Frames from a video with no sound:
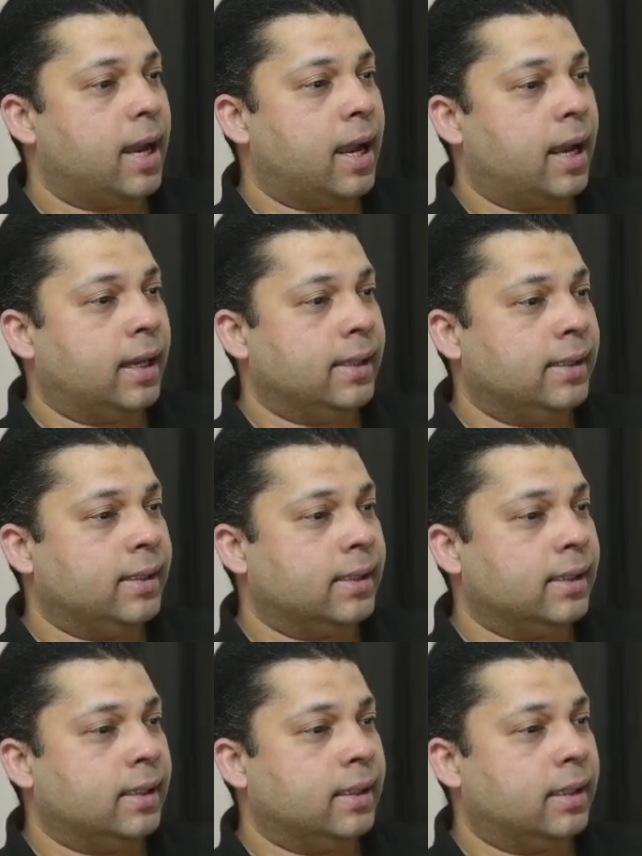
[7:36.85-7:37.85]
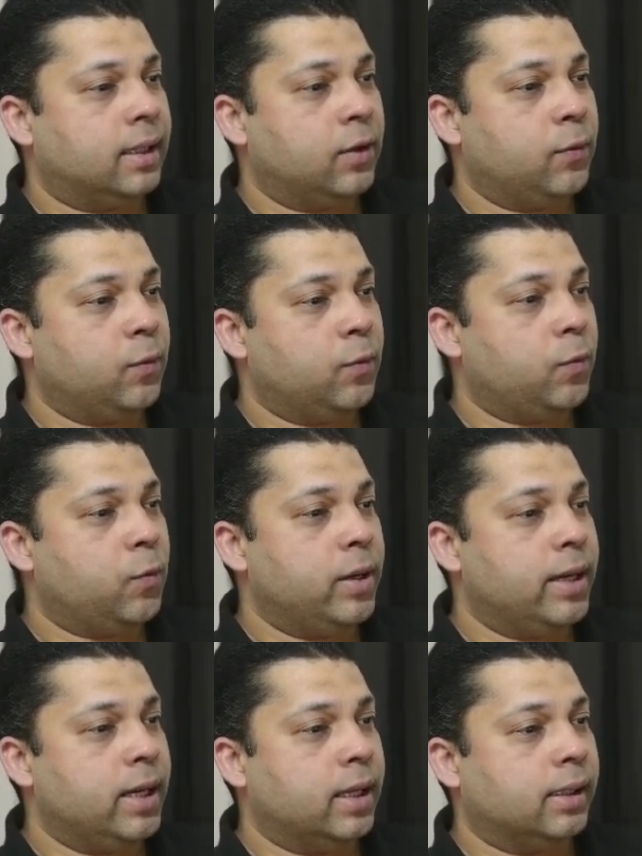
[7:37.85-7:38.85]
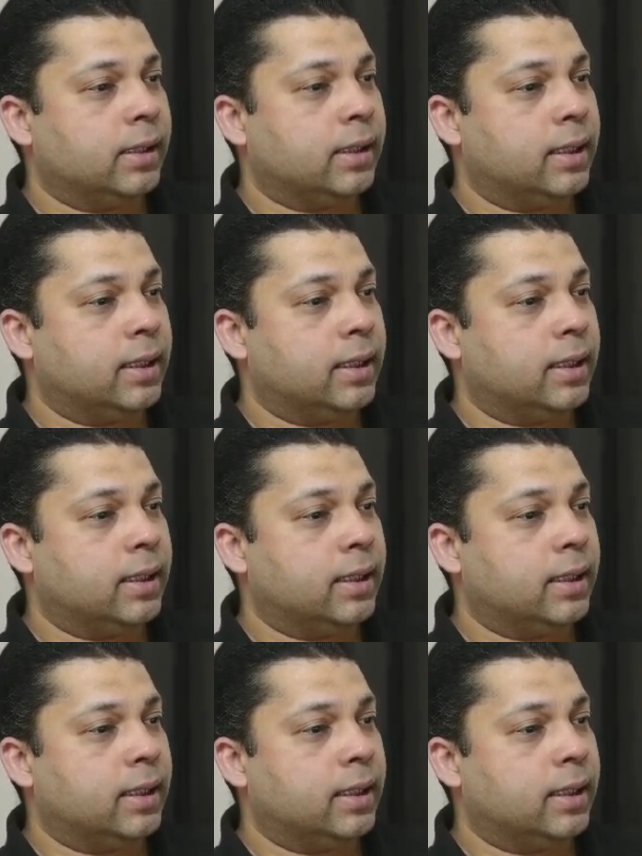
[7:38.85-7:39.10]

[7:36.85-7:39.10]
As convenience,